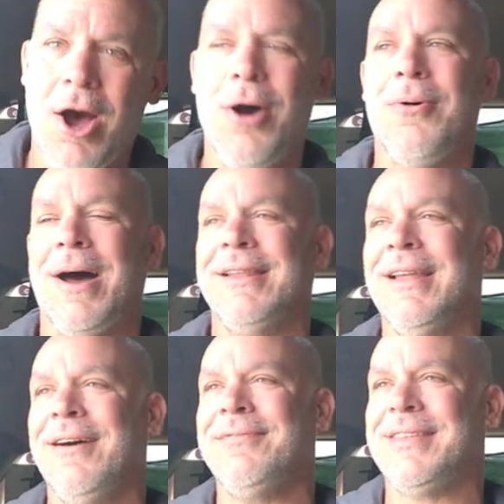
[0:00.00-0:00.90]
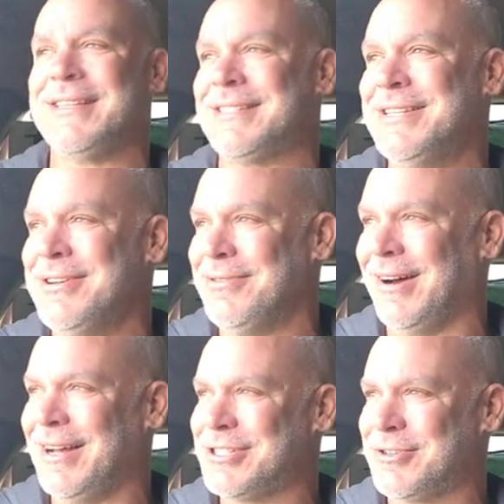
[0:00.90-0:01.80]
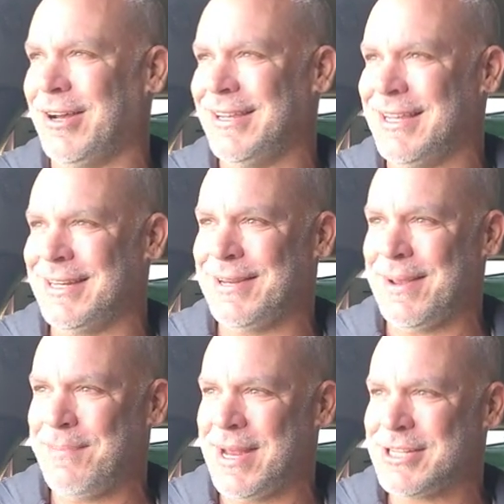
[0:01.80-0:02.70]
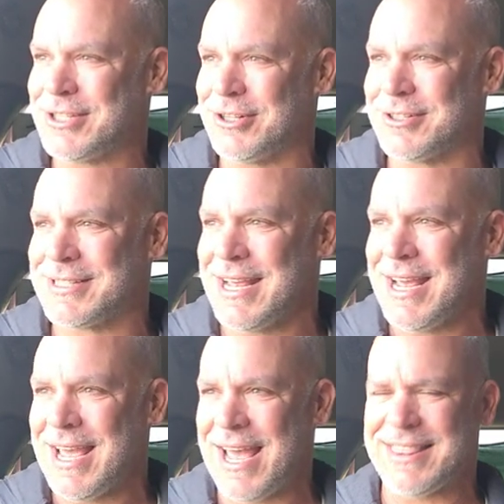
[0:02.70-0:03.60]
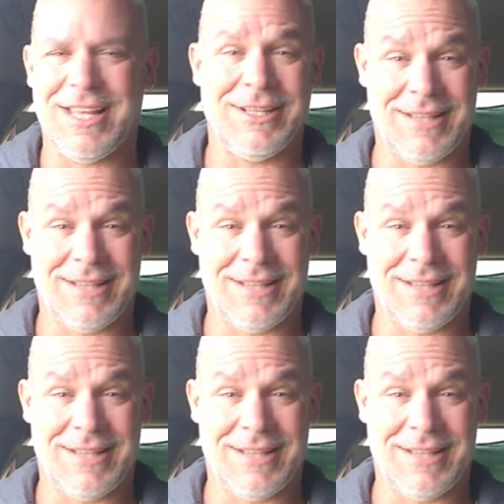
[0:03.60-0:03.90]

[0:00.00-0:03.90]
Oh, I love this new Australian ministers at the